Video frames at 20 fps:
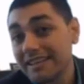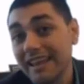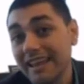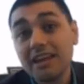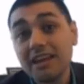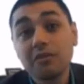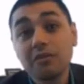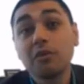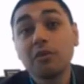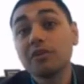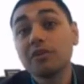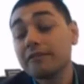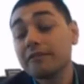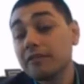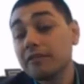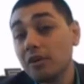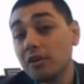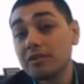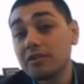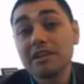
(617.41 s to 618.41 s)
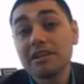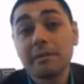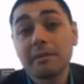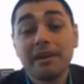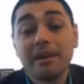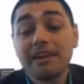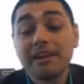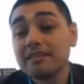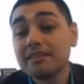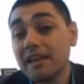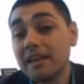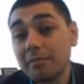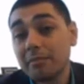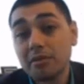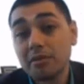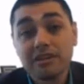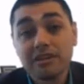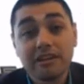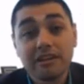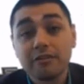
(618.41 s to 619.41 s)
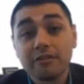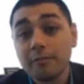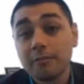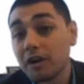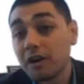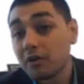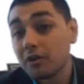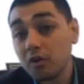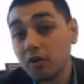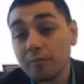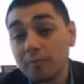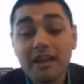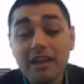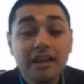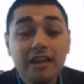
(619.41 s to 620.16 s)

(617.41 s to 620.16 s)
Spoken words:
hey, well, if you notice that post came from our group,